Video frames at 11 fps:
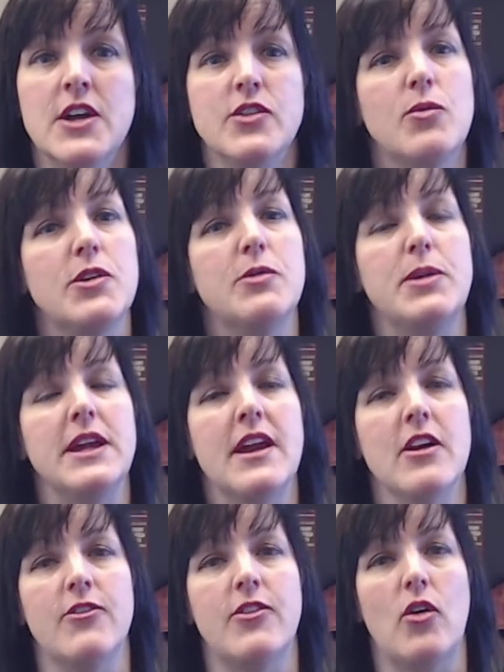So you want to be
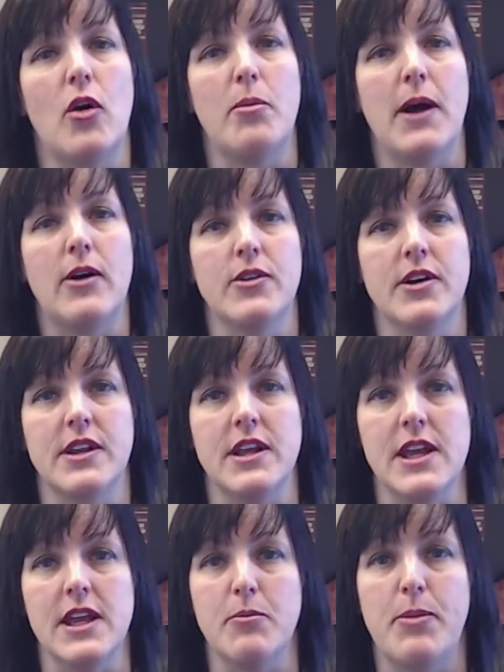careful about
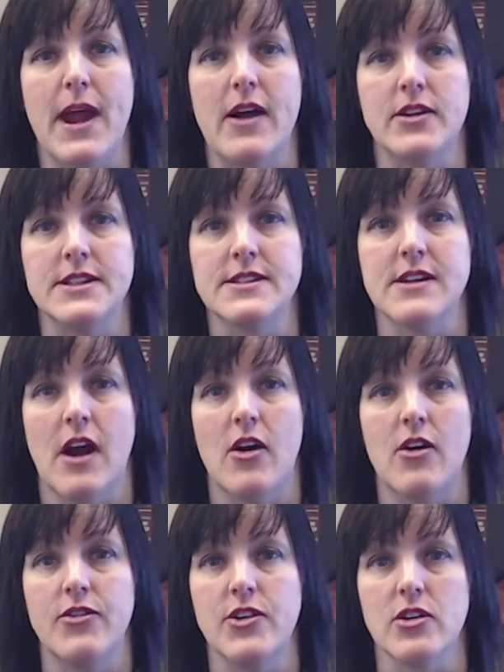the balance
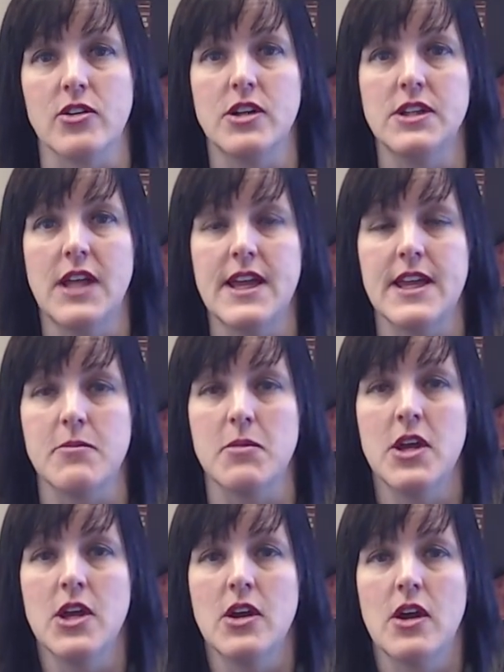of your claim
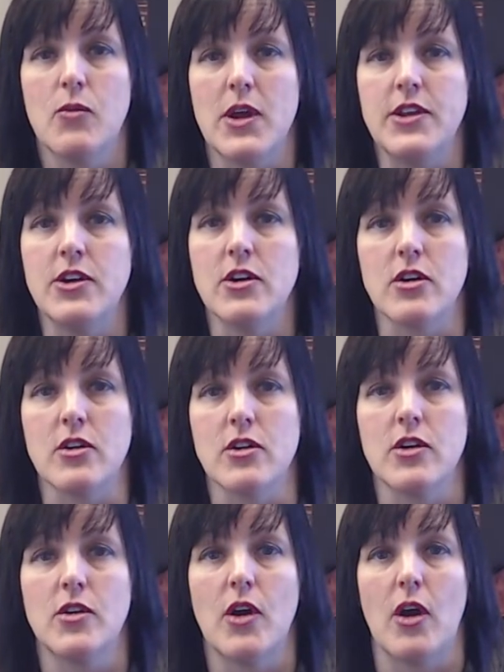when you're
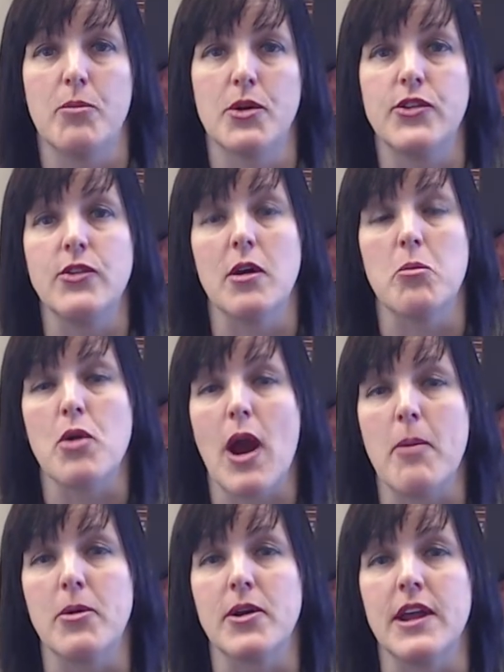pursuing a
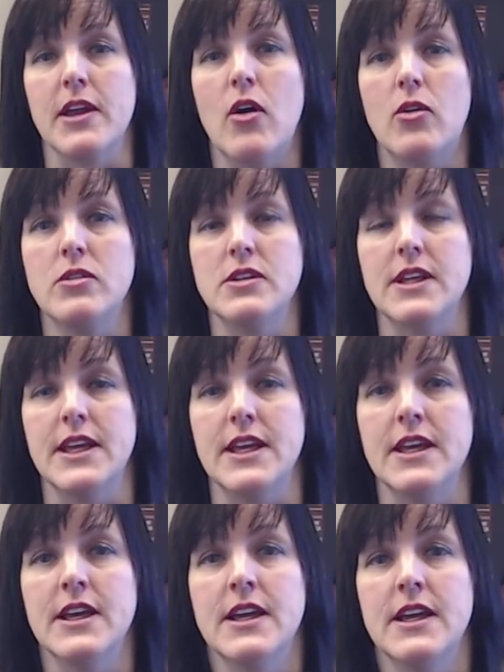property-only
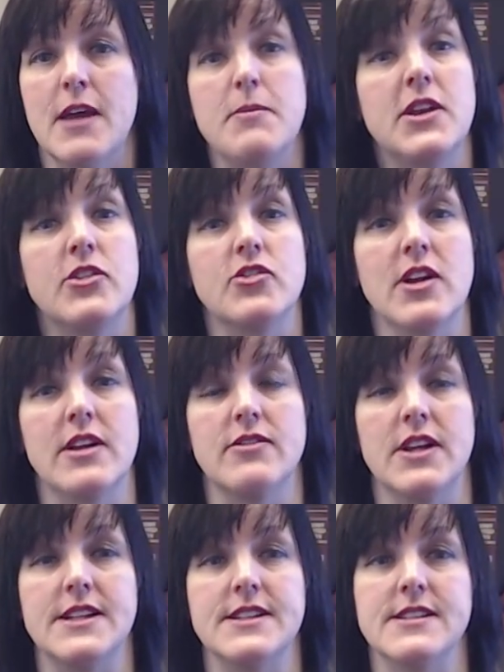administrative
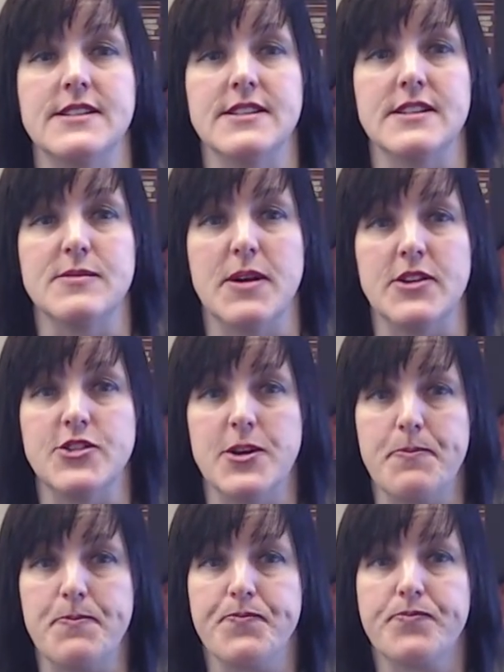license suspension.
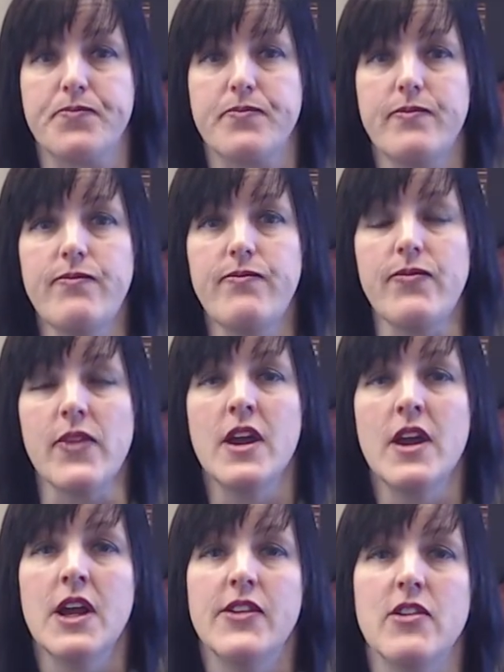
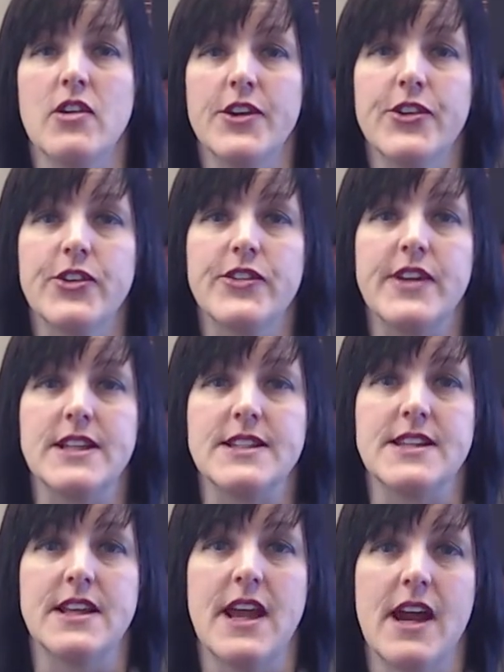There are also states
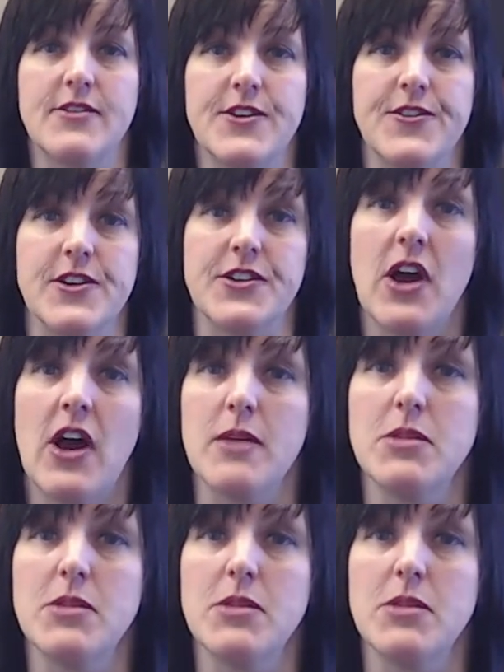that have different time